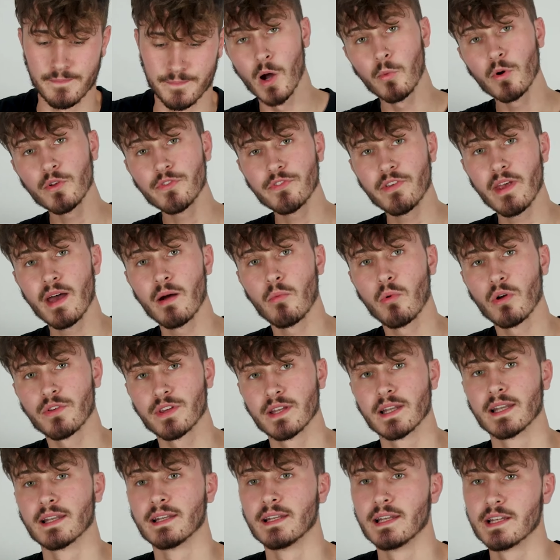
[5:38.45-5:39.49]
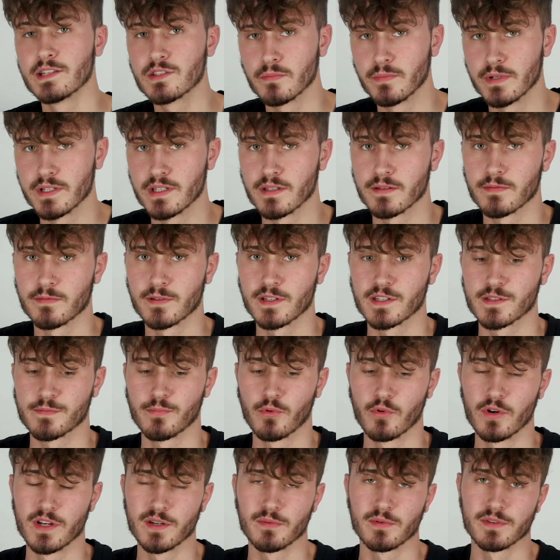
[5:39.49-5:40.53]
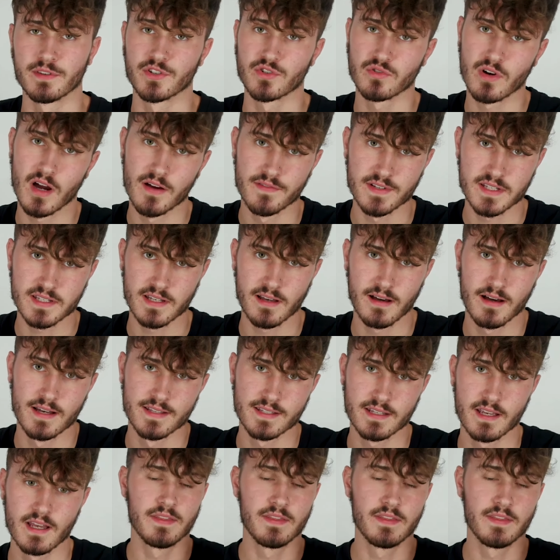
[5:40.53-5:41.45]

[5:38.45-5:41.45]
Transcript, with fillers: I would say I was a little bit disappointed with the driver size.